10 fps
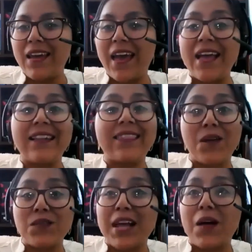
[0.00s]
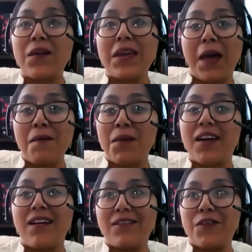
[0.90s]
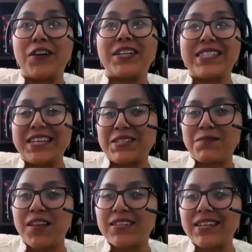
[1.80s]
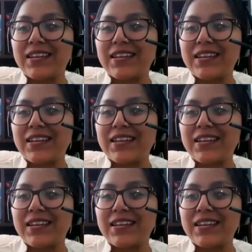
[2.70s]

And that was how he kept me for 6 months.